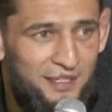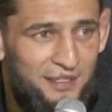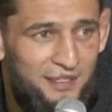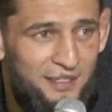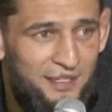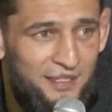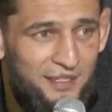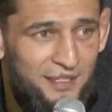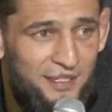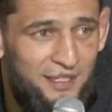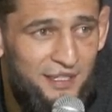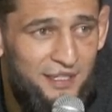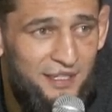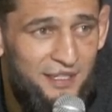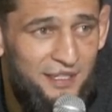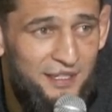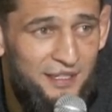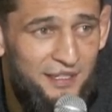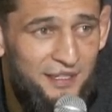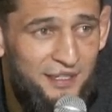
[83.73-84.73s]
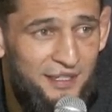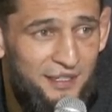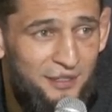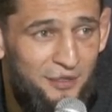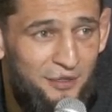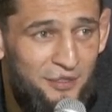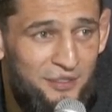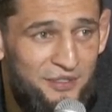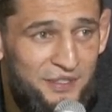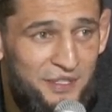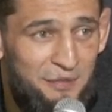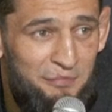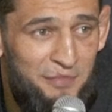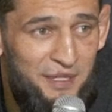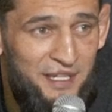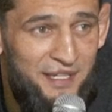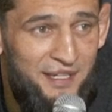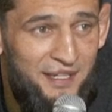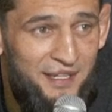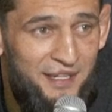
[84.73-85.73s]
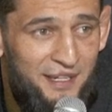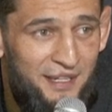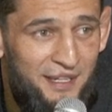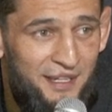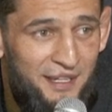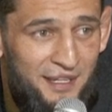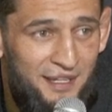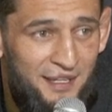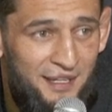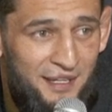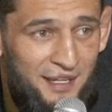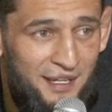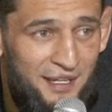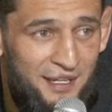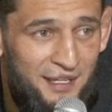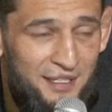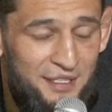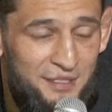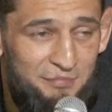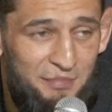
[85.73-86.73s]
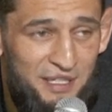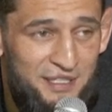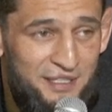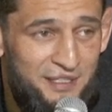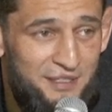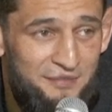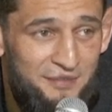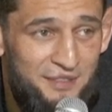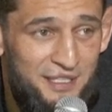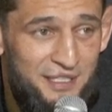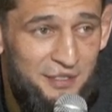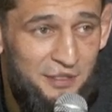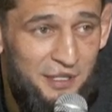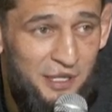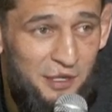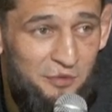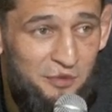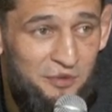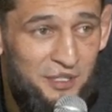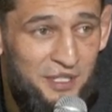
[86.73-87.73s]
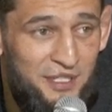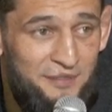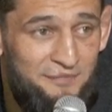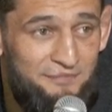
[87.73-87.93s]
take the gi and hold somebody. I'm going to smash his face everywhere.